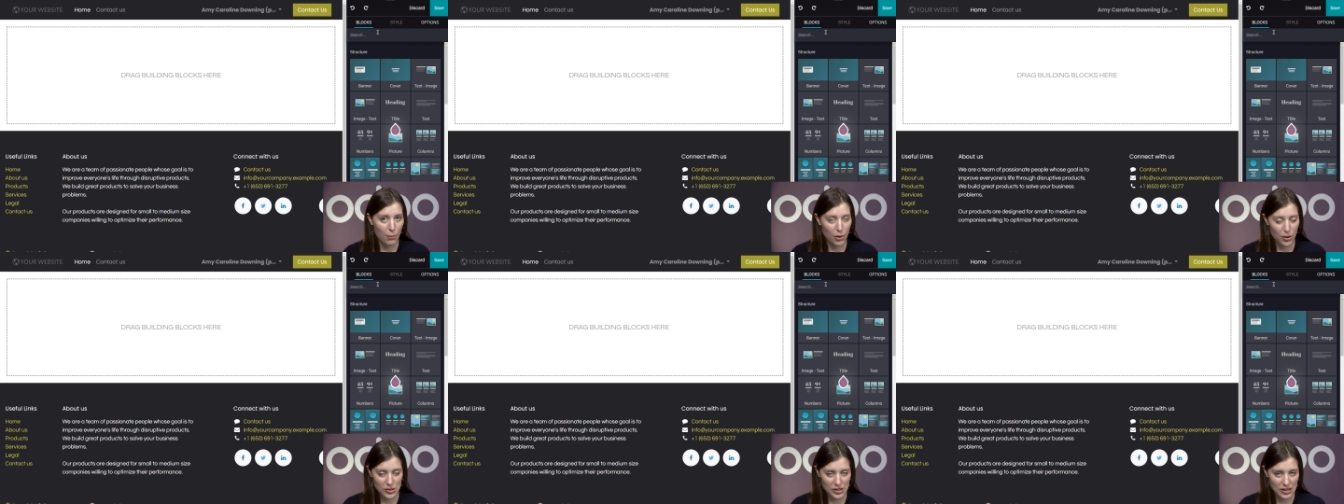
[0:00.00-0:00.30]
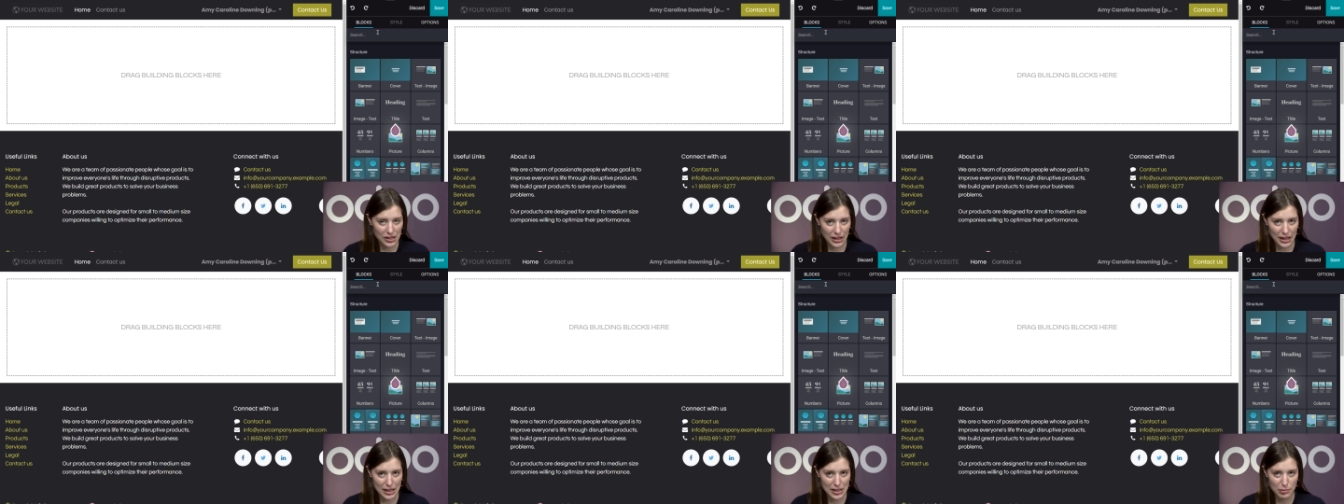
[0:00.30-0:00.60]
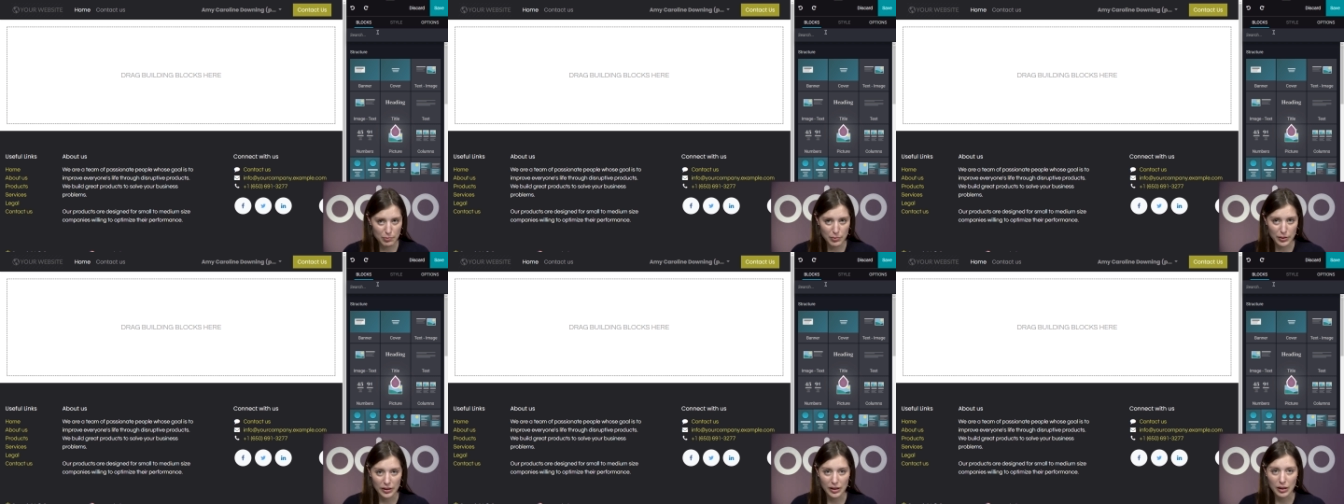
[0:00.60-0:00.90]

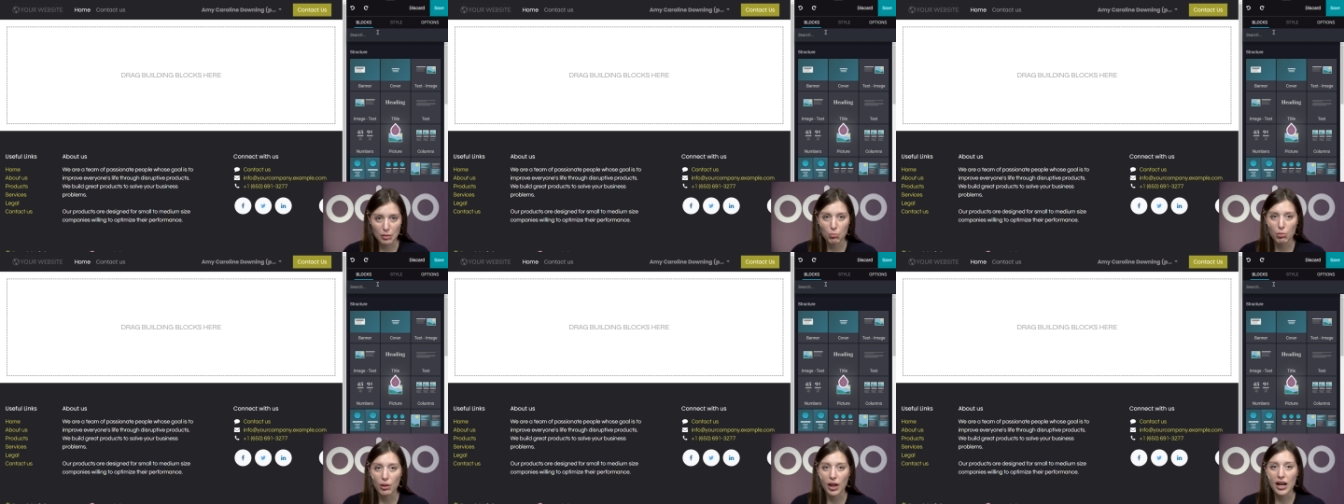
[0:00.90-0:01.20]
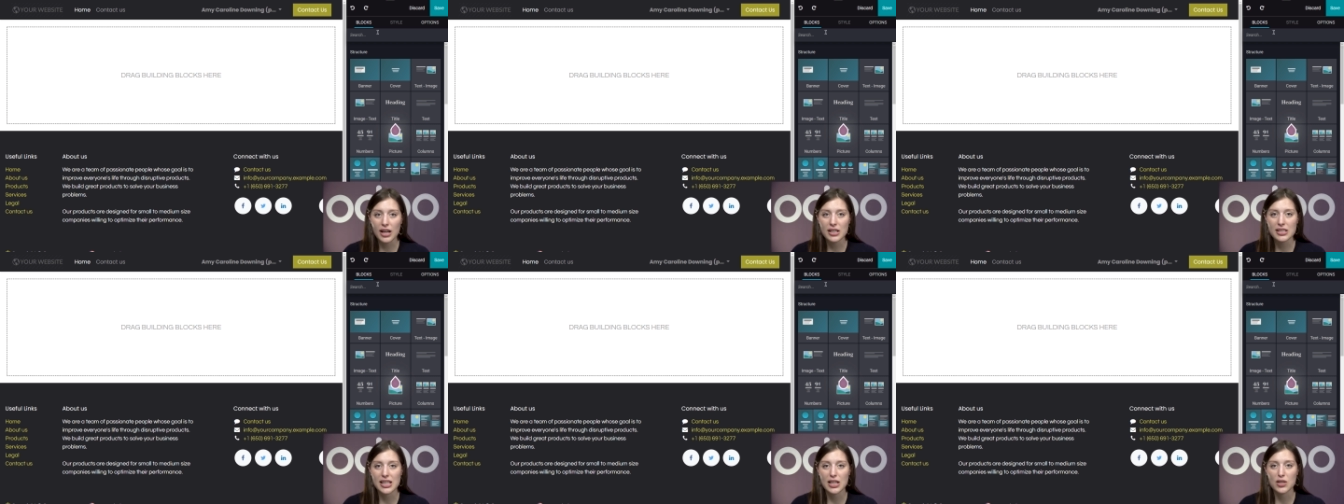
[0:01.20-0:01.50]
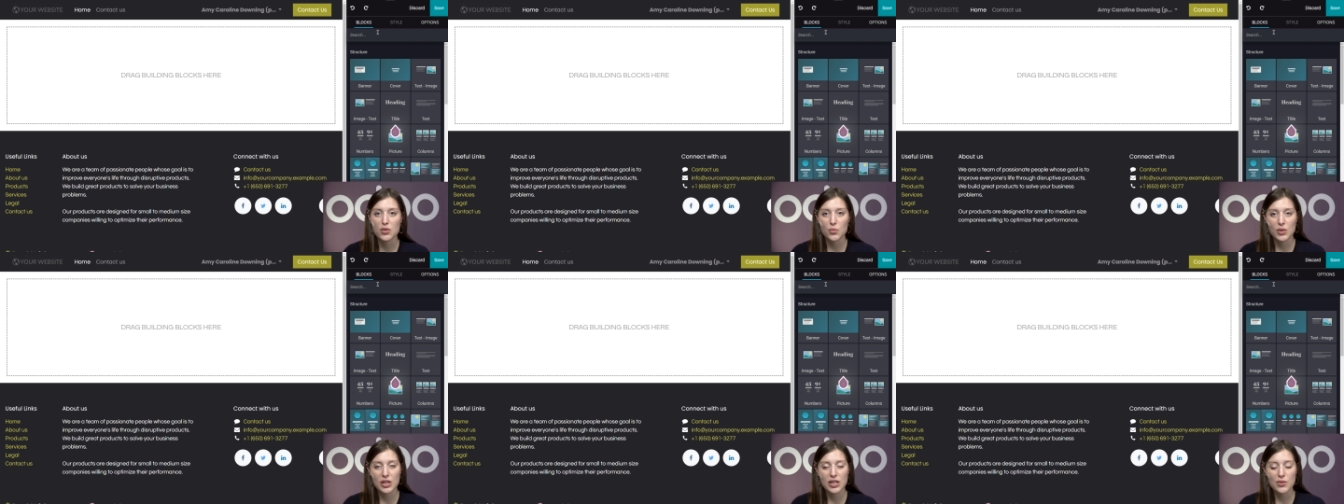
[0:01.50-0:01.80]
personalized building blocks
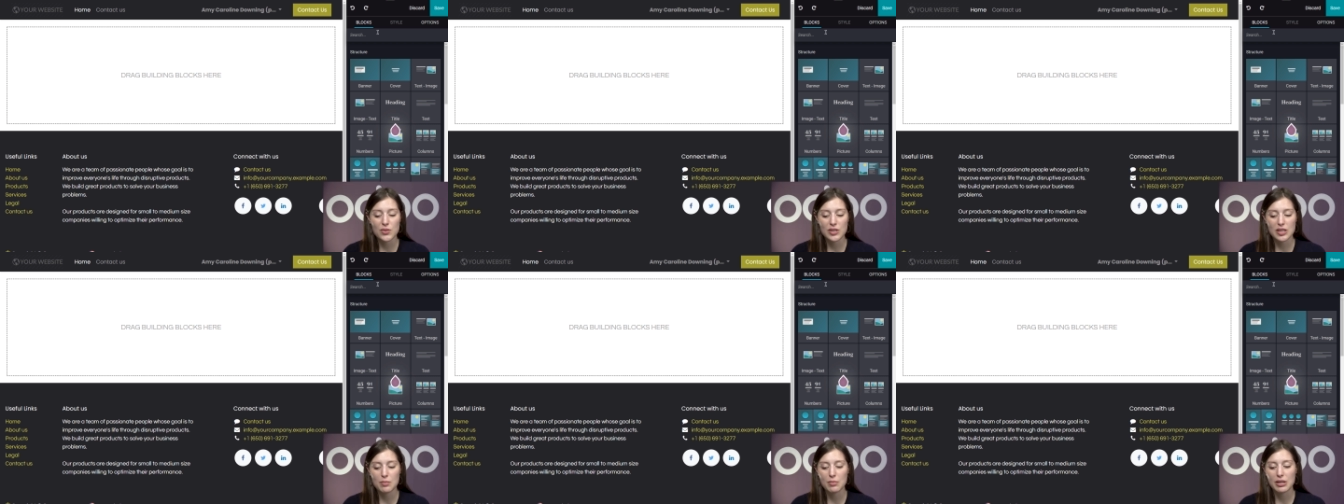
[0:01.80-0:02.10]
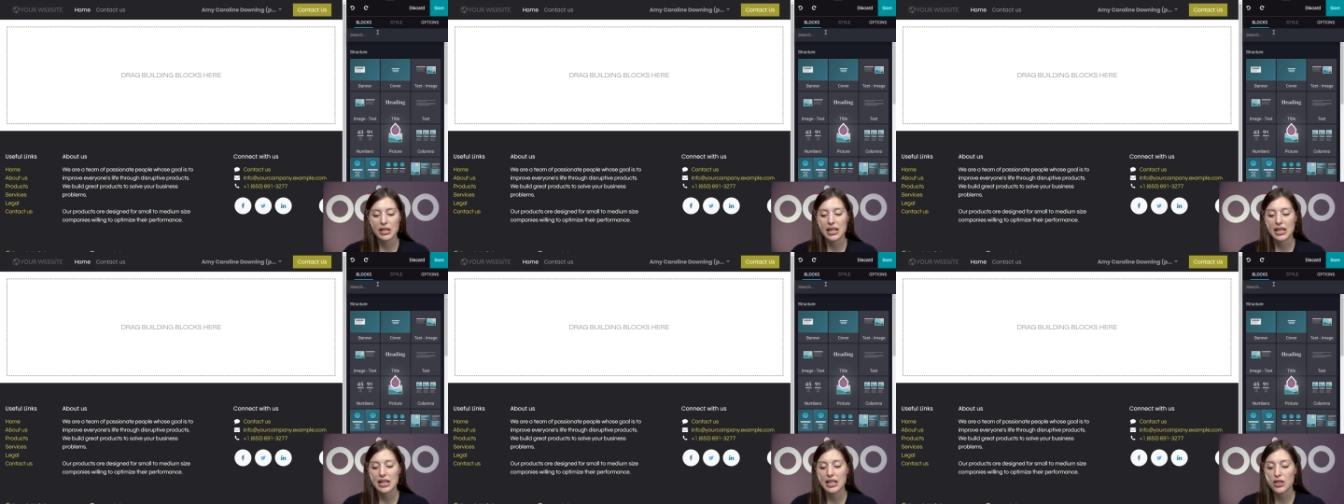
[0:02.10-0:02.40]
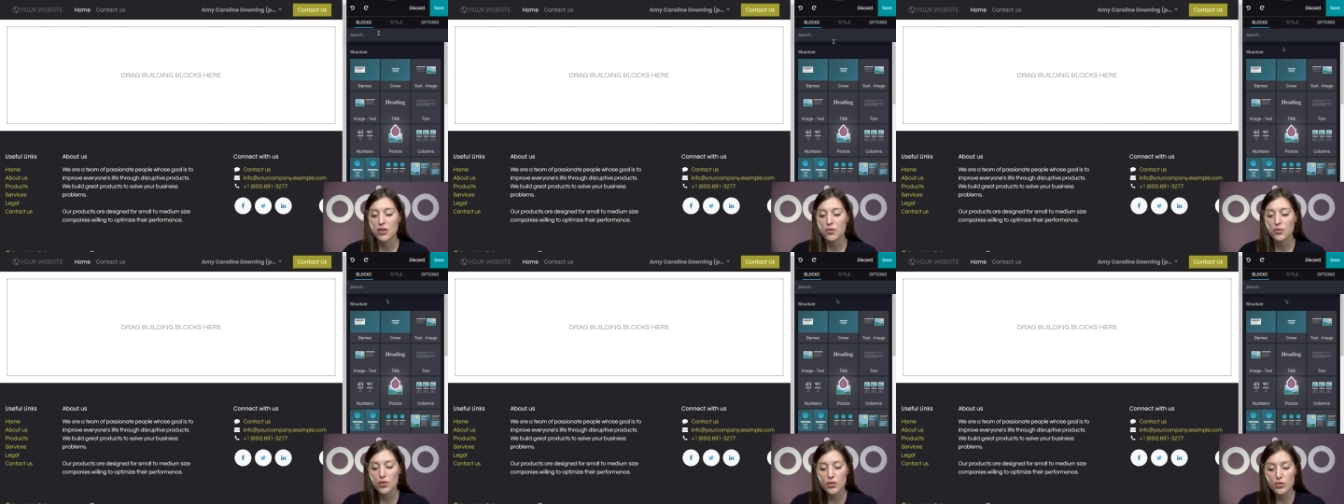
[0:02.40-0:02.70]
and reuse them again
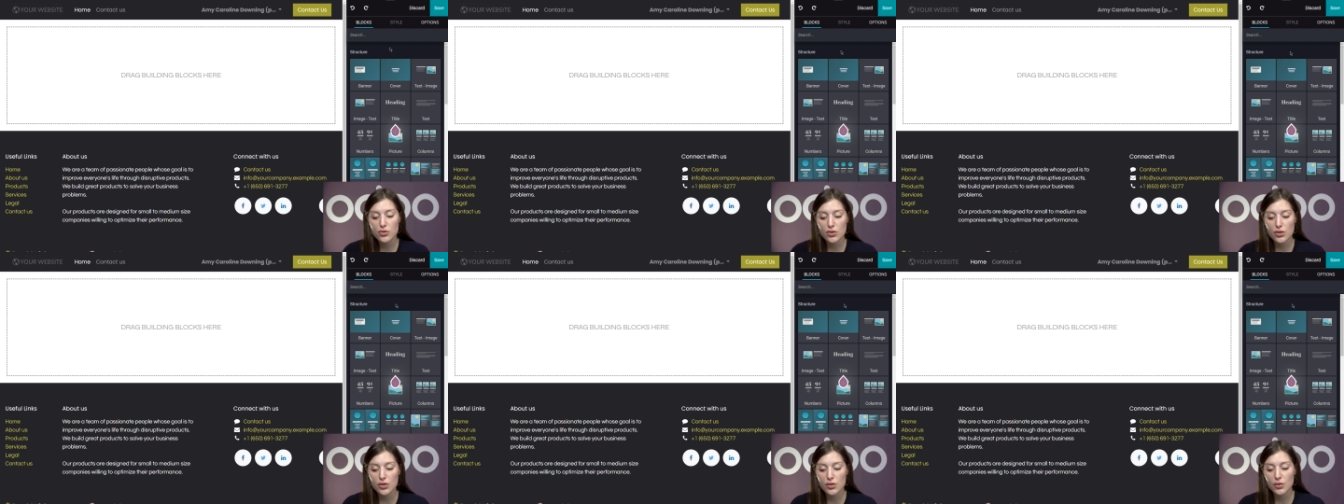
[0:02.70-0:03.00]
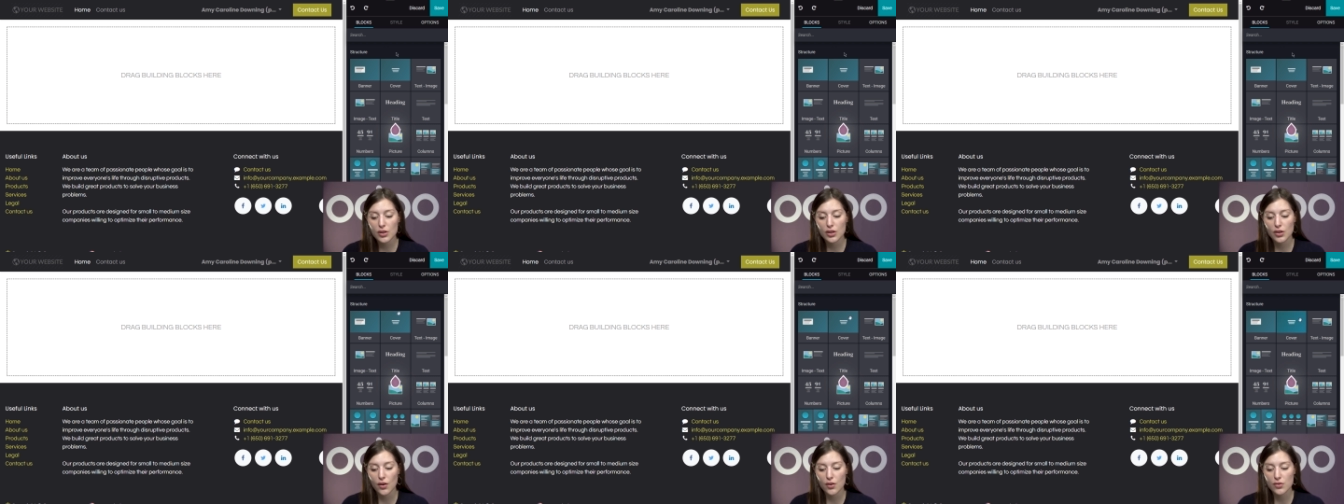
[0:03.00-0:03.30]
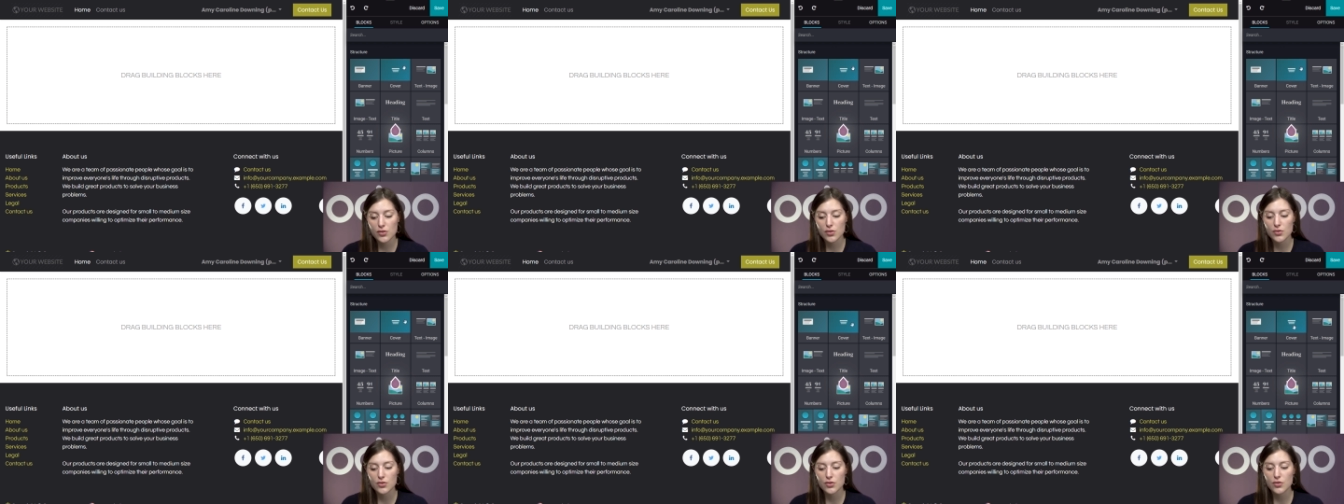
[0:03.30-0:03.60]
in the future, you can
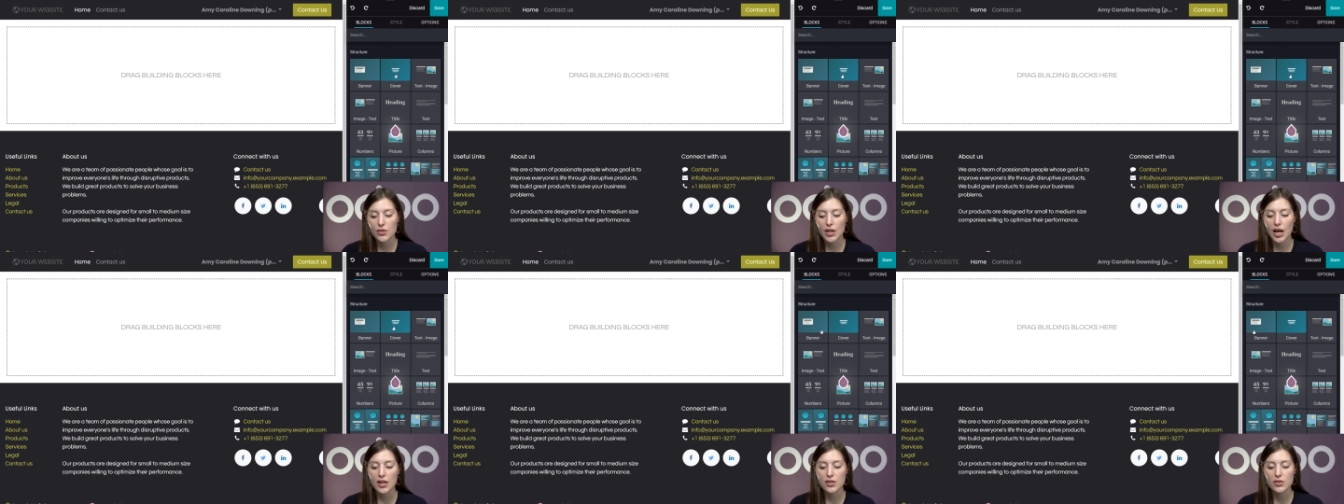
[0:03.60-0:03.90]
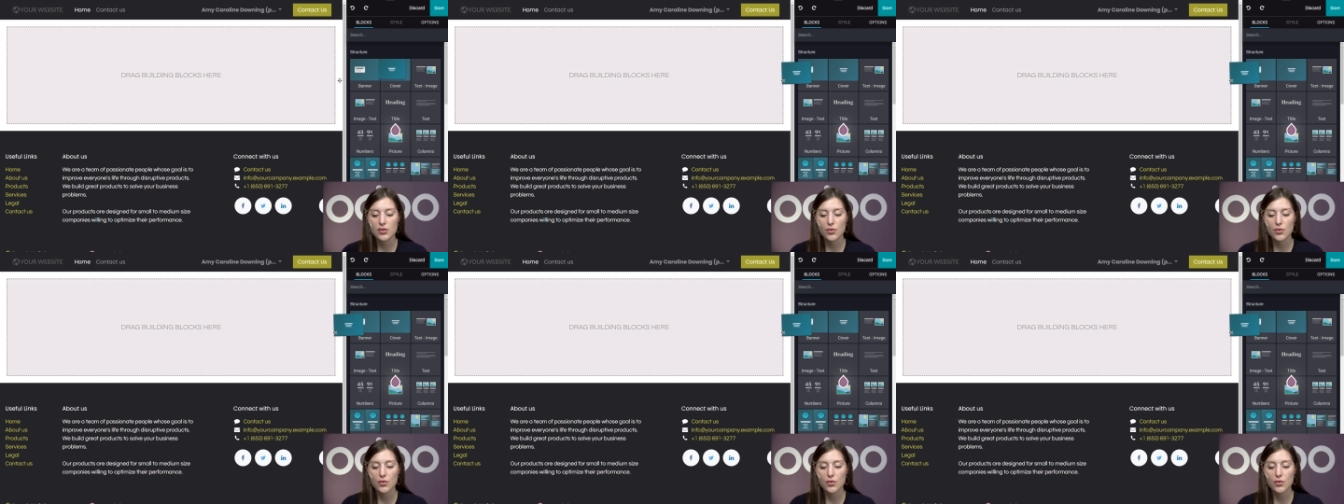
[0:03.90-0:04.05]
also do that.